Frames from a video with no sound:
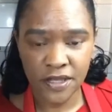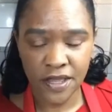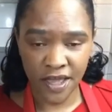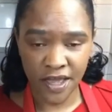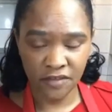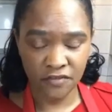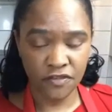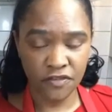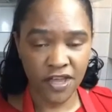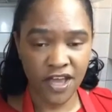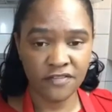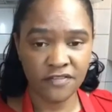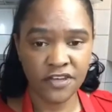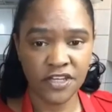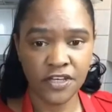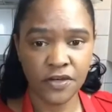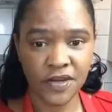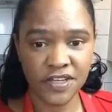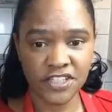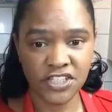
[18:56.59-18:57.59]
And if you have any
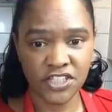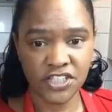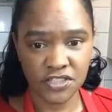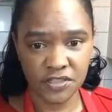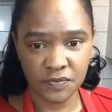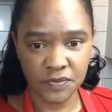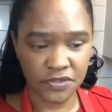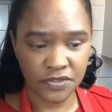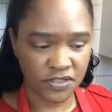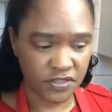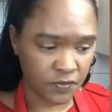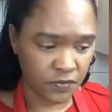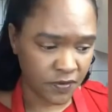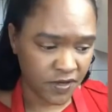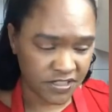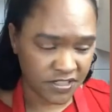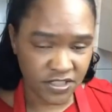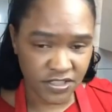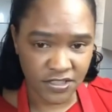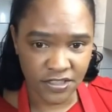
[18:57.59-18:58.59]
questions, put some
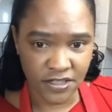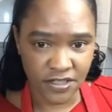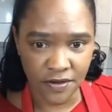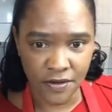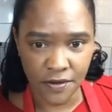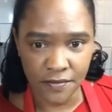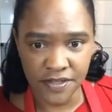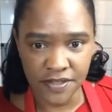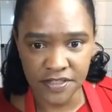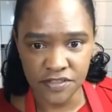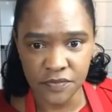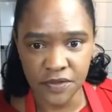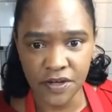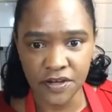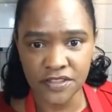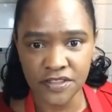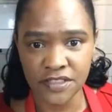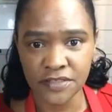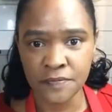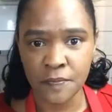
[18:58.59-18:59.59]
questions in the comments
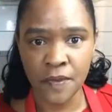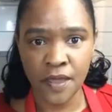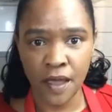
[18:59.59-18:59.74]
box.